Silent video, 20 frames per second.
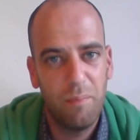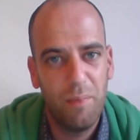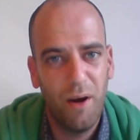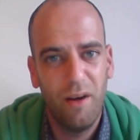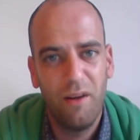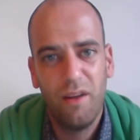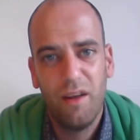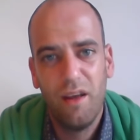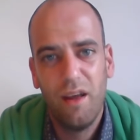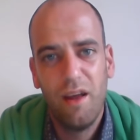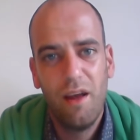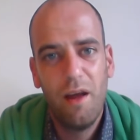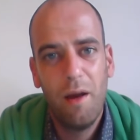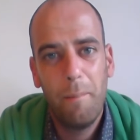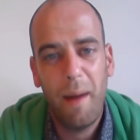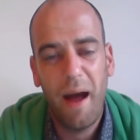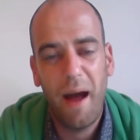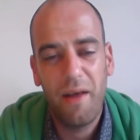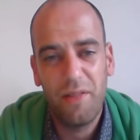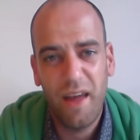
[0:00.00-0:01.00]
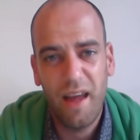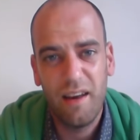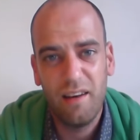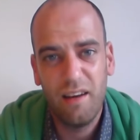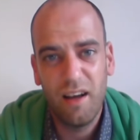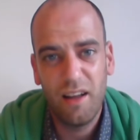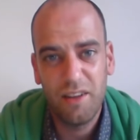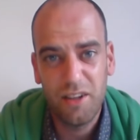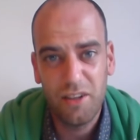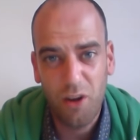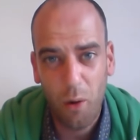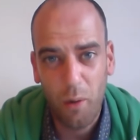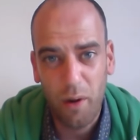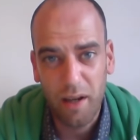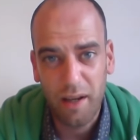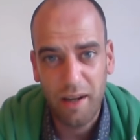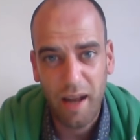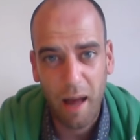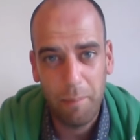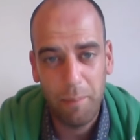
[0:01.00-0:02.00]
But back then, I didn't know
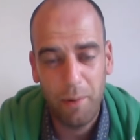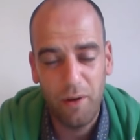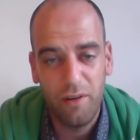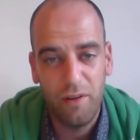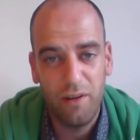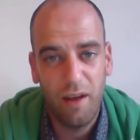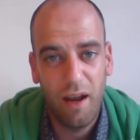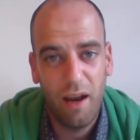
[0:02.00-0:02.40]
it could happen.